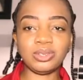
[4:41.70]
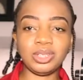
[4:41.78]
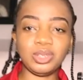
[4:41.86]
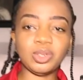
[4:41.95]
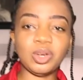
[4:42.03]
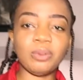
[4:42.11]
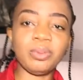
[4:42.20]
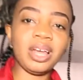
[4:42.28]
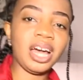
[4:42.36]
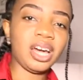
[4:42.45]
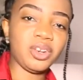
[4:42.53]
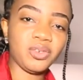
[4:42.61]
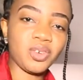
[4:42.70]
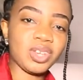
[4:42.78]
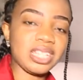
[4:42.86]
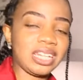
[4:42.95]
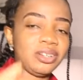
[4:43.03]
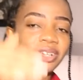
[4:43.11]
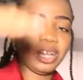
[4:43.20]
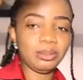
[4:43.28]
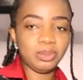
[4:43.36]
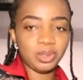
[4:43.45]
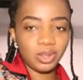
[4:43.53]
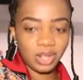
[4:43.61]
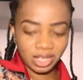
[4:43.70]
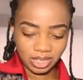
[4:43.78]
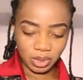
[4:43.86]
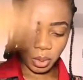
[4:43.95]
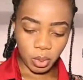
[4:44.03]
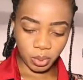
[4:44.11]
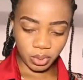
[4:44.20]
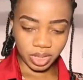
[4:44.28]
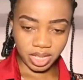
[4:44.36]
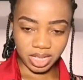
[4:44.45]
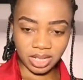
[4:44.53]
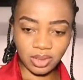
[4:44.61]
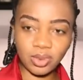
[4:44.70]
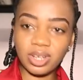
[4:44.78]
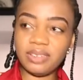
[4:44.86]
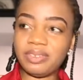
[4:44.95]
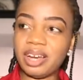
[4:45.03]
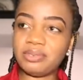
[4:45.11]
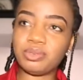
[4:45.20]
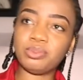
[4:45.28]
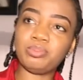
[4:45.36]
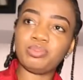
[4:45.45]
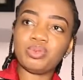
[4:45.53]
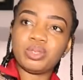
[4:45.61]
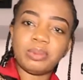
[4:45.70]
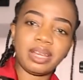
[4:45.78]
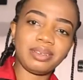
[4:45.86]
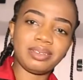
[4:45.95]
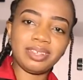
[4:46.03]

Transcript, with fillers: to the top and of course i cannot capture the whole thing only if i have to put my